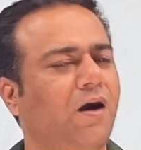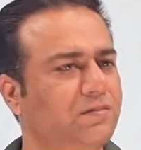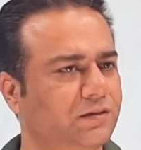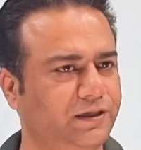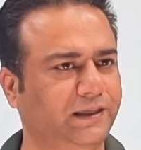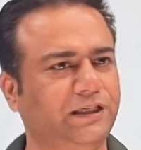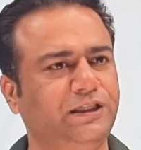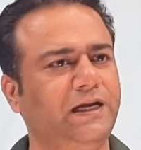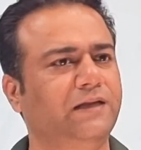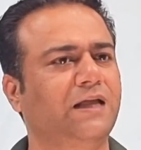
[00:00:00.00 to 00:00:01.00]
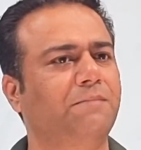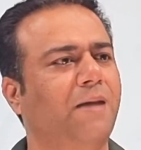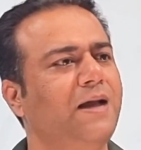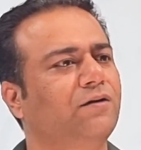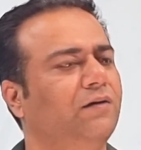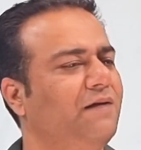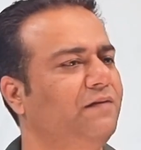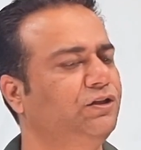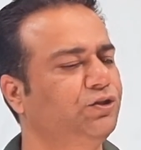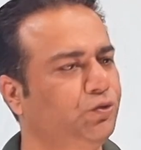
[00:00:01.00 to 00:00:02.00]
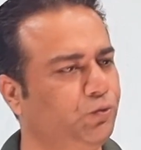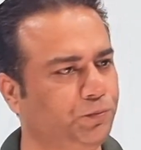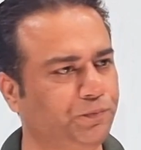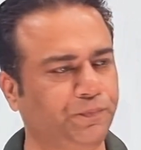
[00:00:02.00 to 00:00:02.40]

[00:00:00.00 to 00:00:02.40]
own strategy in the micro level too.